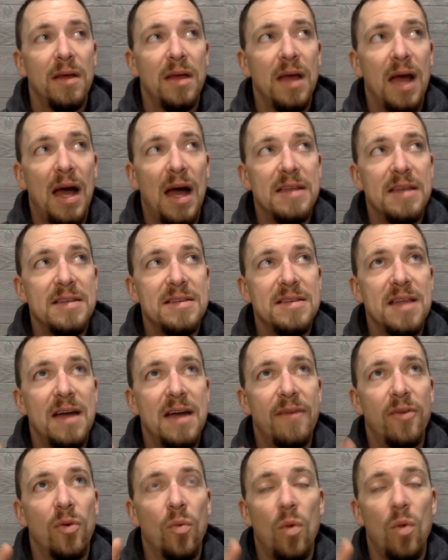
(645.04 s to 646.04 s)
I
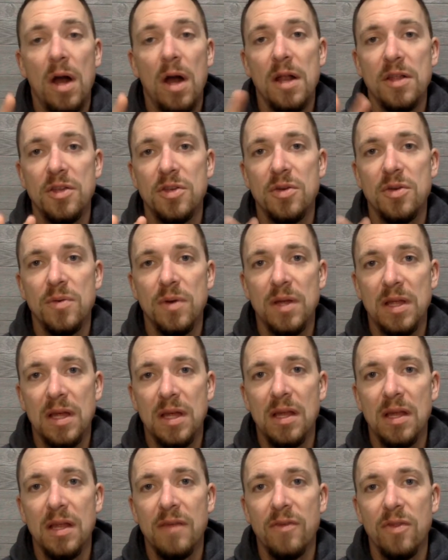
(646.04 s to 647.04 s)
never wanted to do it
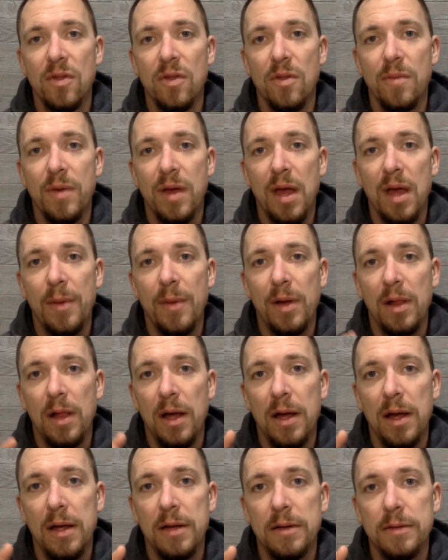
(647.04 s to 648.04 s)
again, even though they became a
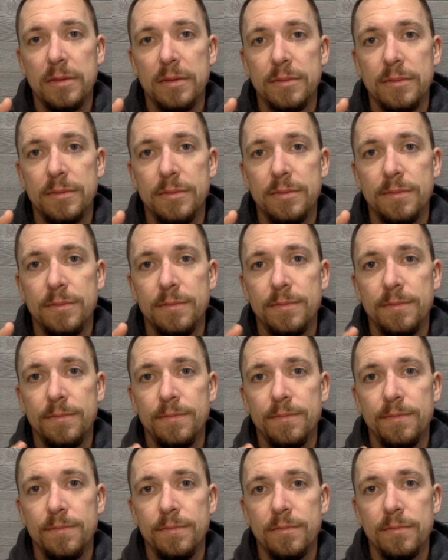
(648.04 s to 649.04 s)
client.
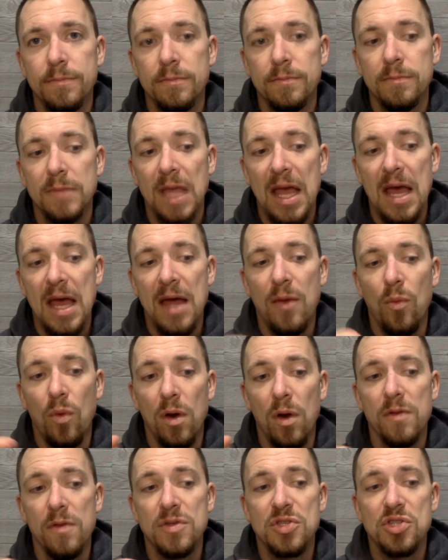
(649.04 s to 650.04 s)
And one
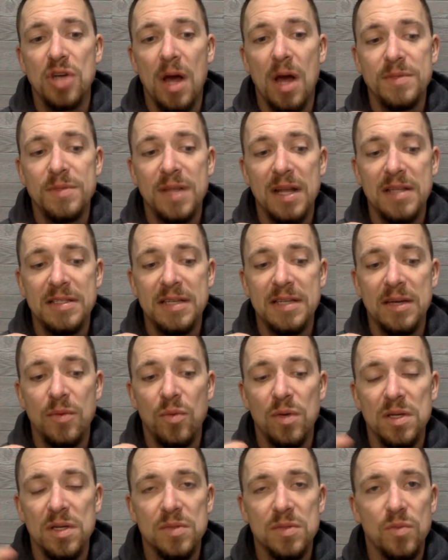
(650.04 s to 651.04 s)
of those jobs that I did
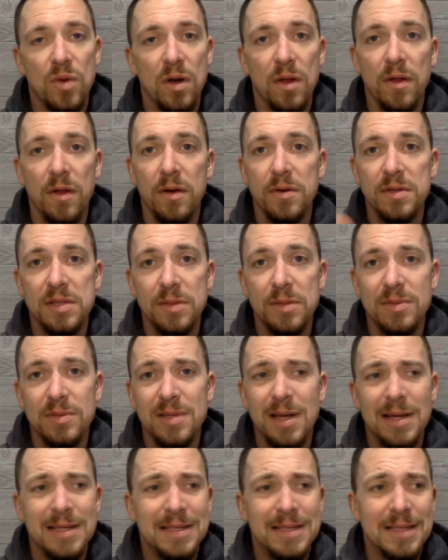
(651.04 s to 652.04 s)
was one of those. There was
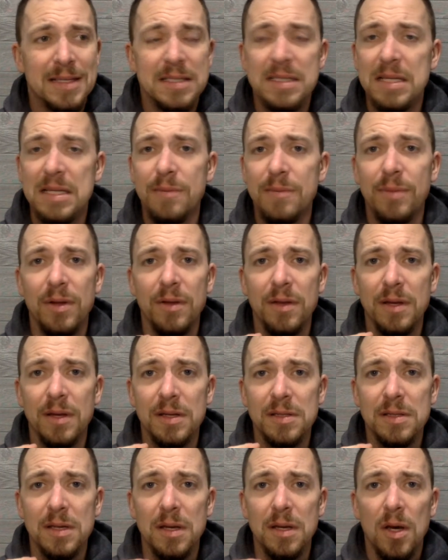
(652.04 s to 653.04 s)
like sixteen
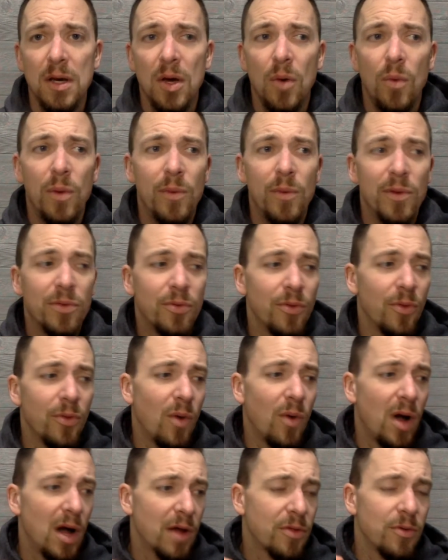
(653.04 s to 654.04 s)
buildings. We went through the
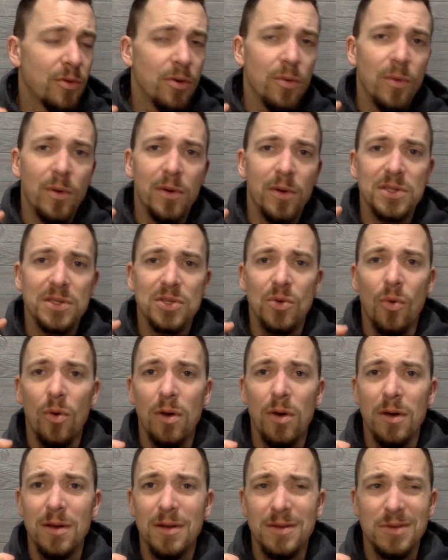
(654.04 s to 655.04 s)
walkthrough. We were
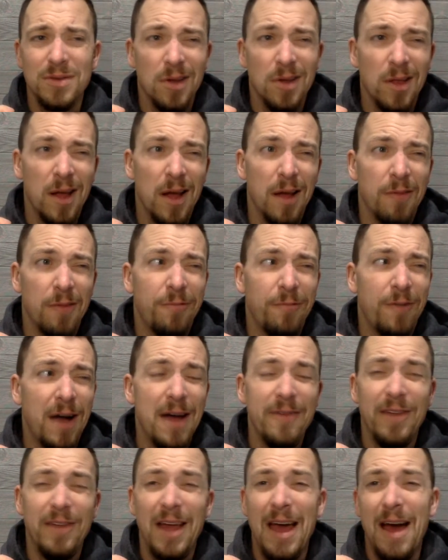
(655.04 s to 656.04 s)
escorted. It took like
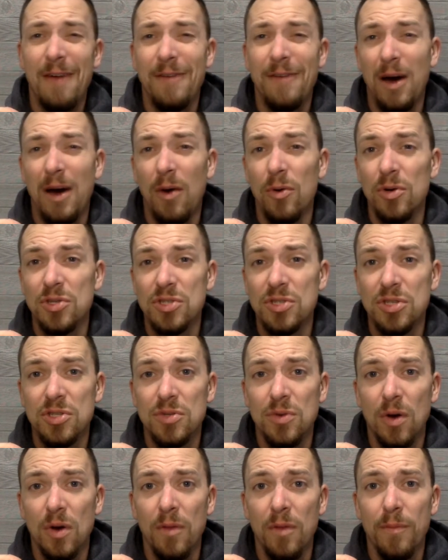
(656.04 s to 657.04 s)
five and a half hours to
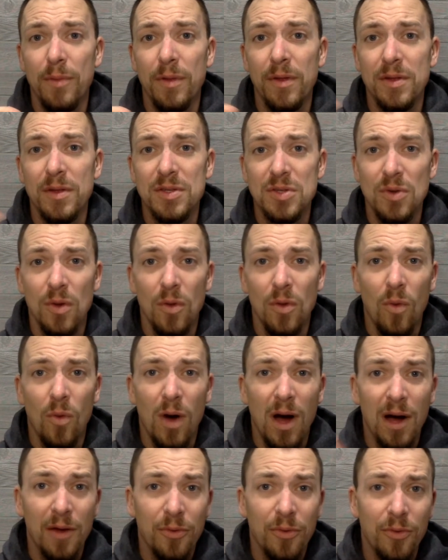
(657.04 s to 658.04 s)
do all the buildings, do all the
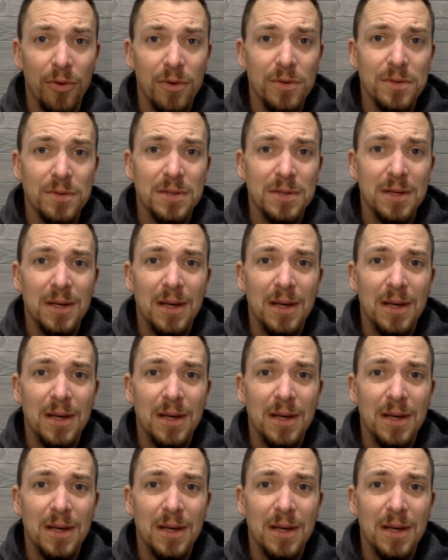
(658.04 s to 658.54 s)
walkthroughs.